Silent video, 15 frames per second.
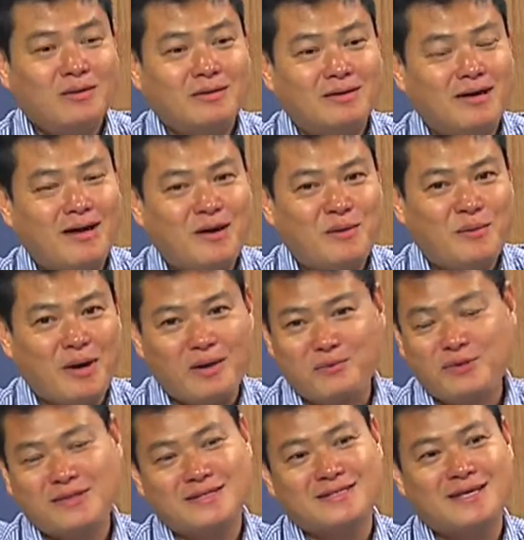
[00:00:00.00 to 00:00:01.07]
I
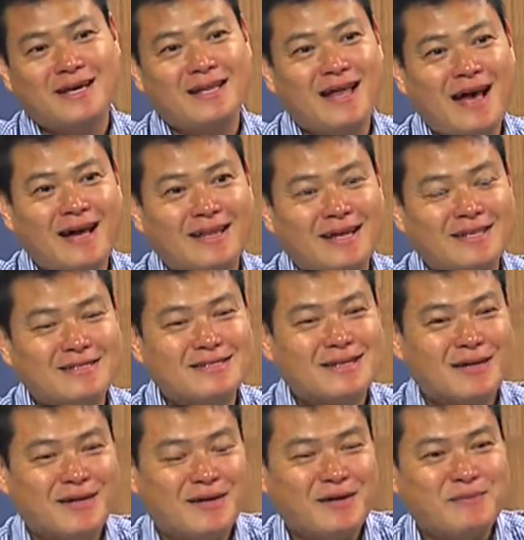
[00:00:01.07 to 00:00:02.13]
wouldn't say that.
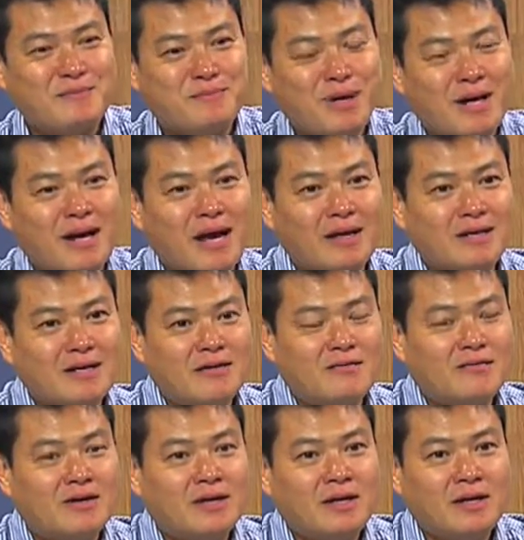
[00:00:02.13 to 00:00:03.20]
But I
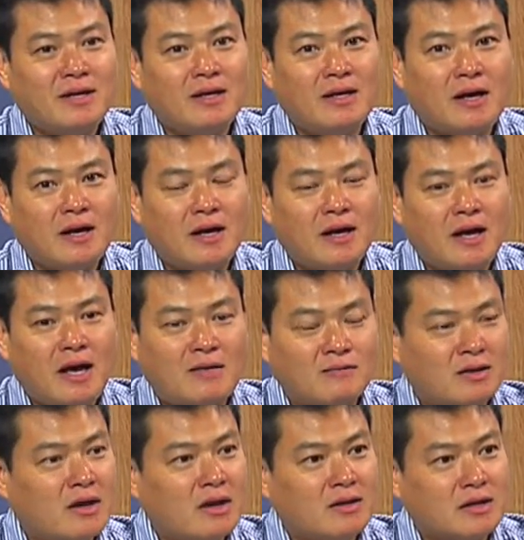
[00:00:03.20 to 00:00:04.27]
definitely have a
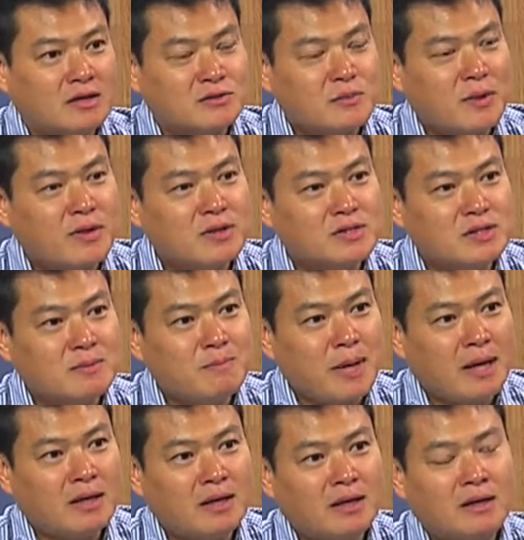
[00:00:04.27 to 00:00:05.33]
lot of experience in
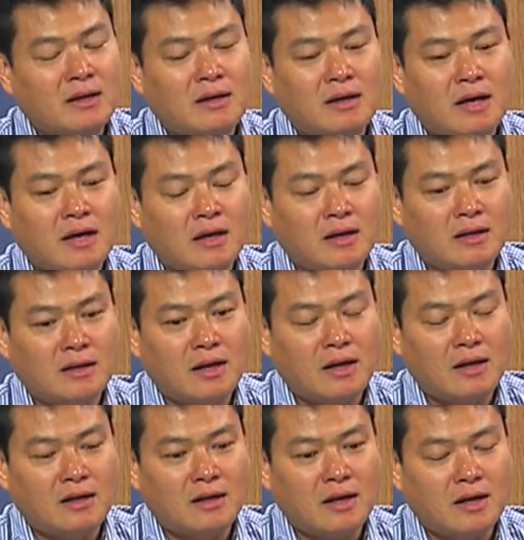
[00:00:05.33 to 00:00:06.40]
banking, and
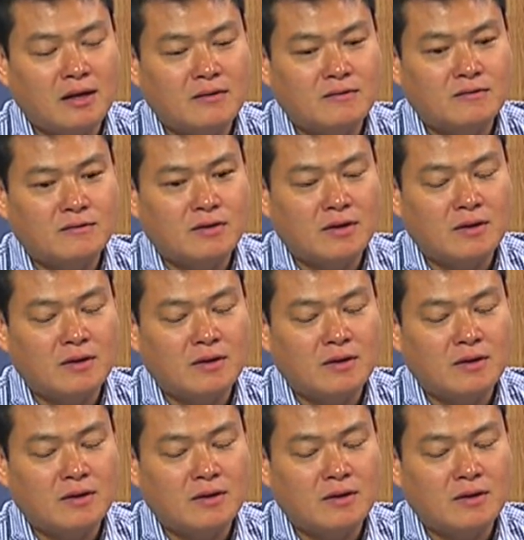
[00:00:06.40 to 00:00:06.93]
I've